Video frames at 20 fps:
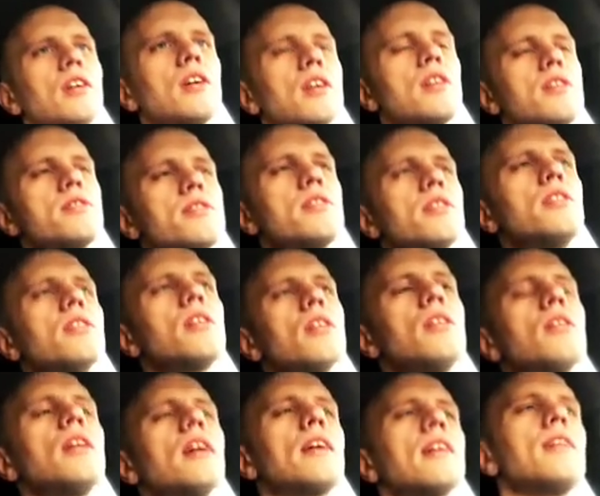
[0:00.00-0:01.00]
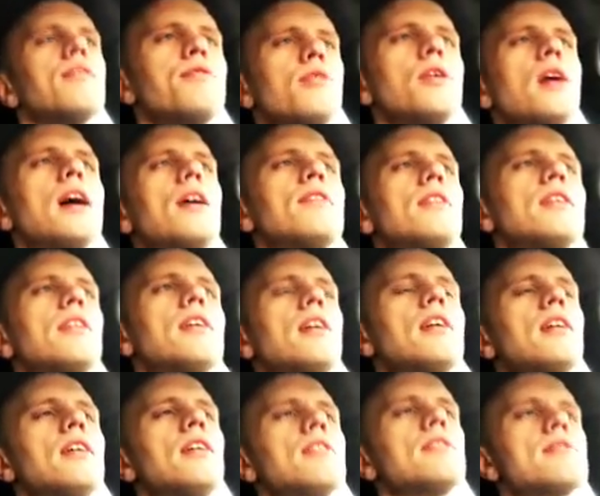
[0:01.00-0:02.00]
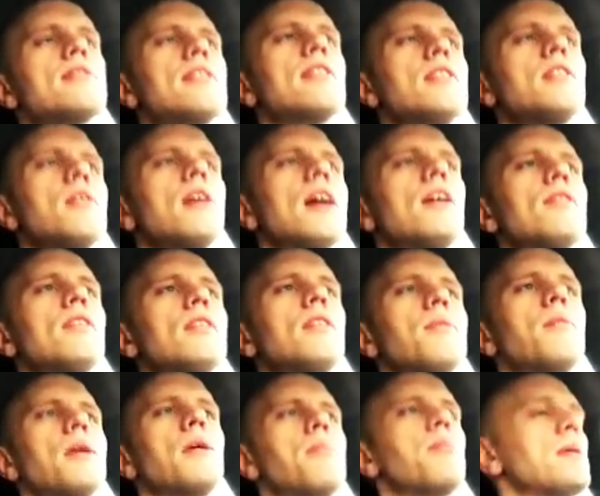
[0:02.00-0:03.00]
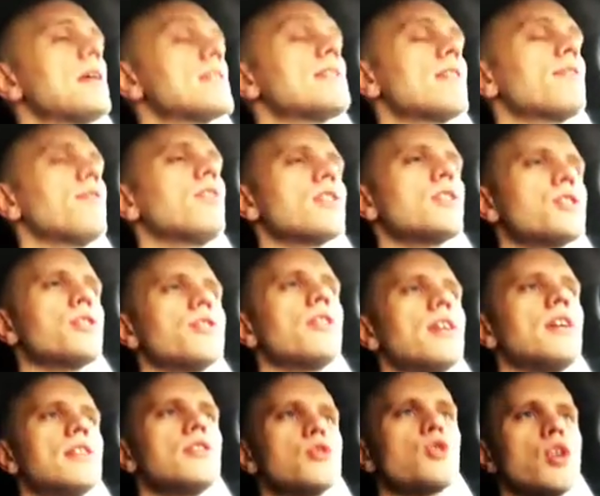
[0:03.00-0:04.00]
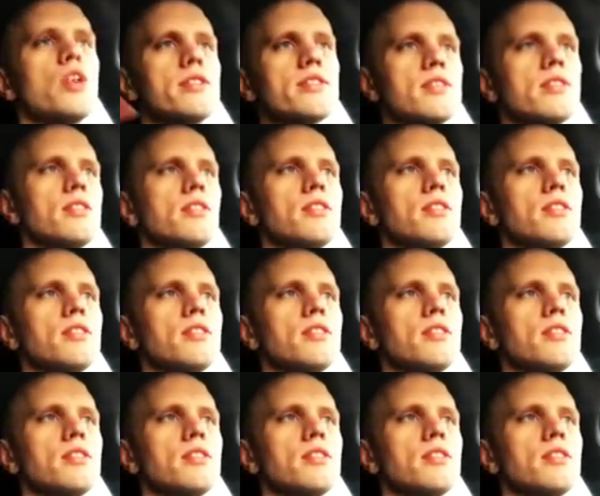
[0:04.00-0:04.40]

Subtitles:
Because, like if you have say that you have a painting function that draws